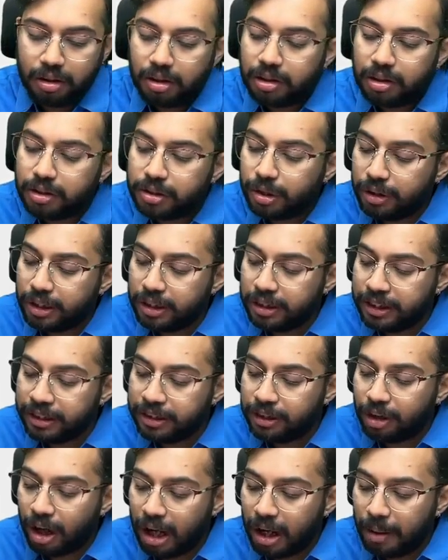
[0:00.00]
So this is
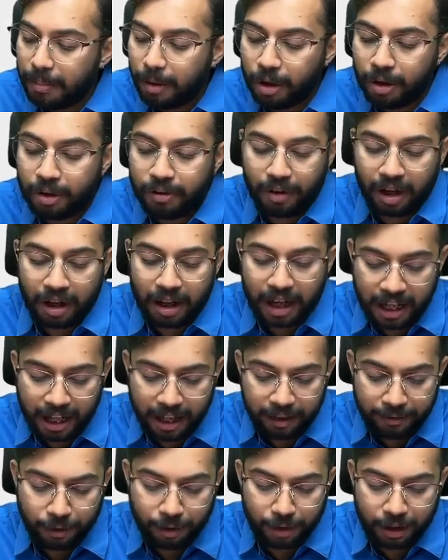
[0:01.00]
all about
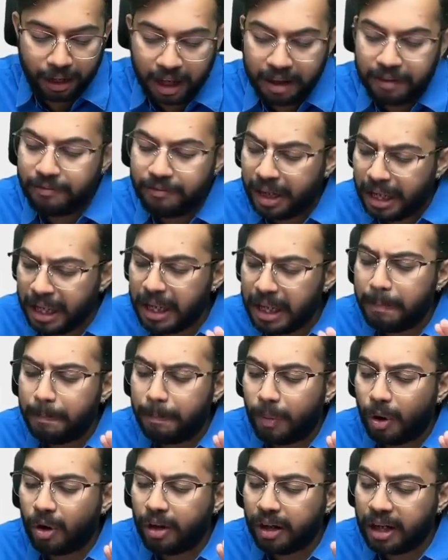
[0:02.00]
194A, very
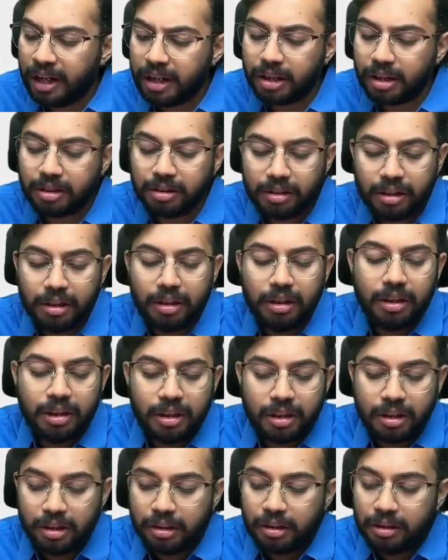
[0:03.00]
important.
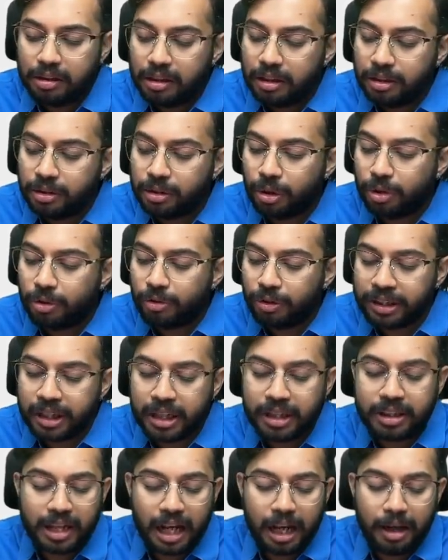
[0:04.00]
So
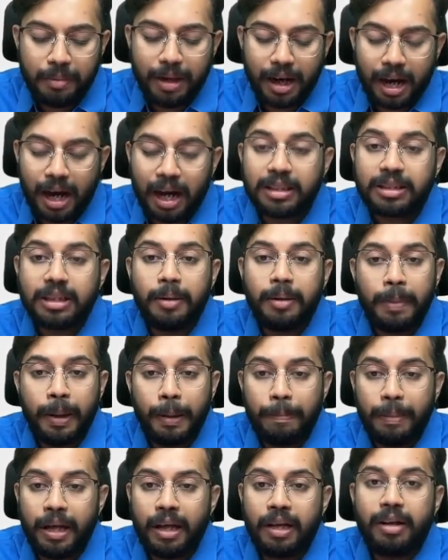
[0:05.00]
questions can be asked,
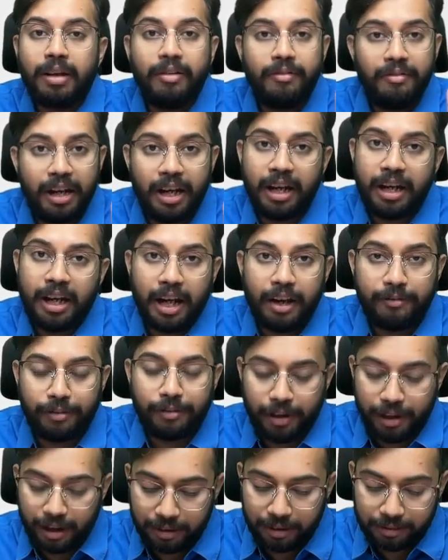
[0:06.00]
prepare very
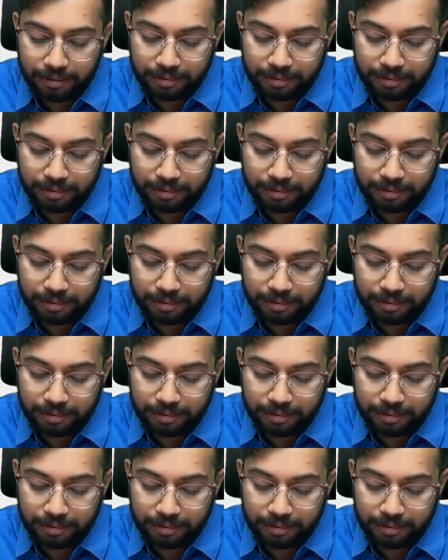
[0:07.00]
carefully.